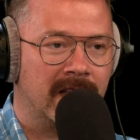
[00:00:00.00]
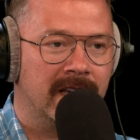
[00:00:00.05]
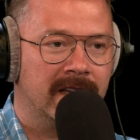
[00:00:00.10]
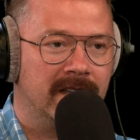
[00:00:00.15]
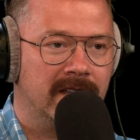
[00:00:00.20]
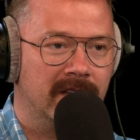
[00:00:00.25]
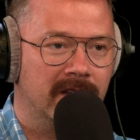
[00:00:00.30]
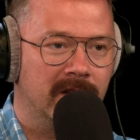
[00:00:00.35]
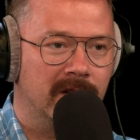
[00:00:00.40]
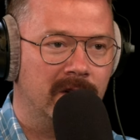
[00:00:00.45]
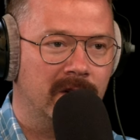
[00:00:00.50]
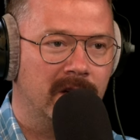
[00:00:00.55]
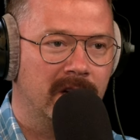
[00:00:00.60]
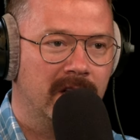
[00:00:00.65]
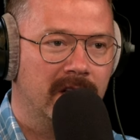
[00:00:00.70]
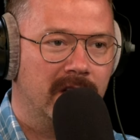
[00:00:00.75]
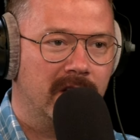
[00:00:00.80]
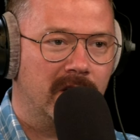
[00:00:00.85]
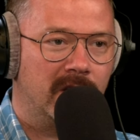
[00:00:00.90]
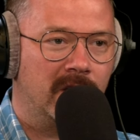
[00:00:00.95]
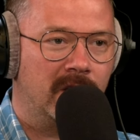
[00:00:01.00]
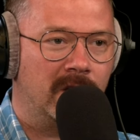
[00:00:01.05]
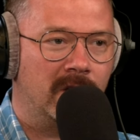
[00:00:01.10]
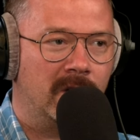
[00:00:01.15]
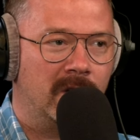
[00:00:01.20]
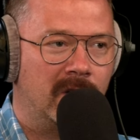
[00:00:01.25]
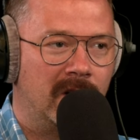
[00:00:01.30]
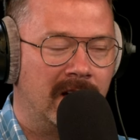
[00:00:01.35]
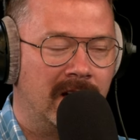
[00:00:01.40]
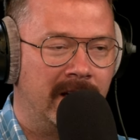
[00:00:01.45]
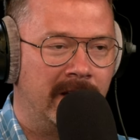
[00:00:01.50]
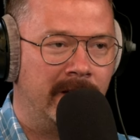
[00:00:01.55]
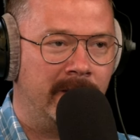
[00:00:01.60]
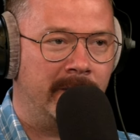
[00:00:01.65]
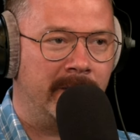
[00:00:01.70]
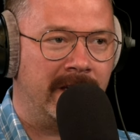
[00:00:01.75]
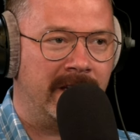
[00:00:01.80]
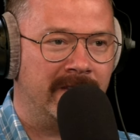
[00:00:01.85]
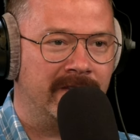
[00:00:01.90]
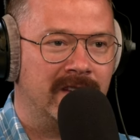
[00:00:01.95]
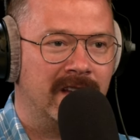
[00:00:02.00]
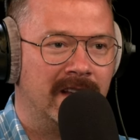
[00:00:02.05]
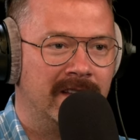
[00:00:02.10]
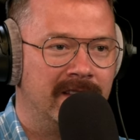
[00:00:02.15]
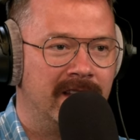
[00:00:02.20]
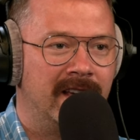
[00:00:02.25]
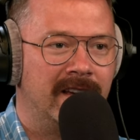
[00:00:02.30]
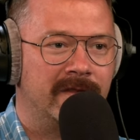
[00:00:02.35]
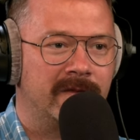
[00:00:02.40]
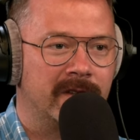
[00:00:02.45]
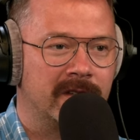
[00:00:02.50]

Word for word: like you who um, have done that